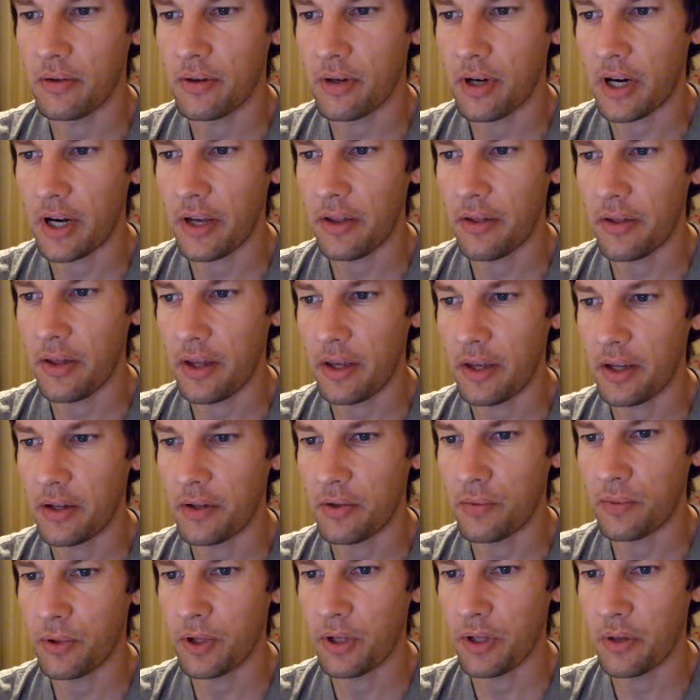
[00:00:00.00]
I think
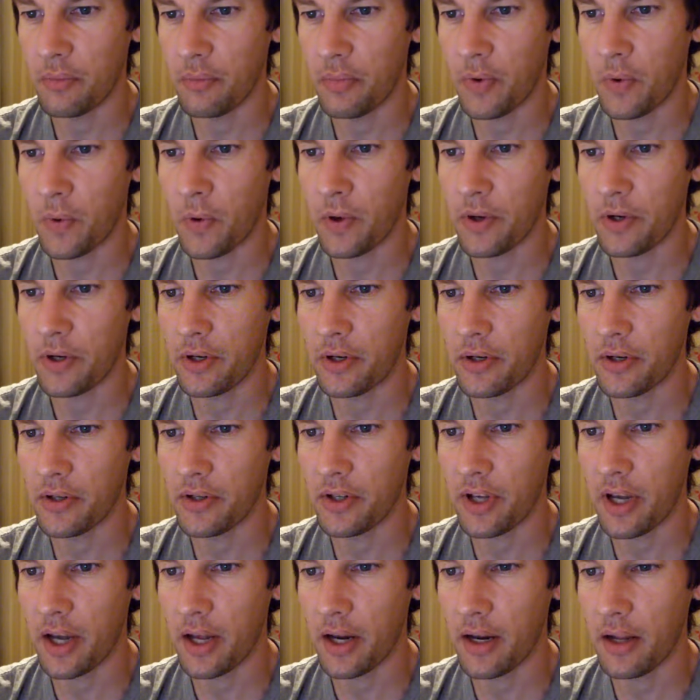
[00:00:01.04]
it's really important to just
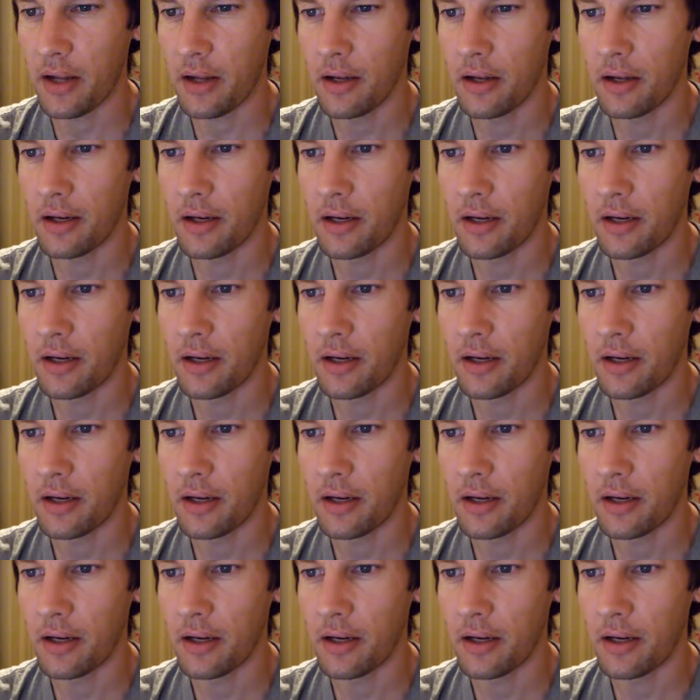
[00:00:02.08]
kind of,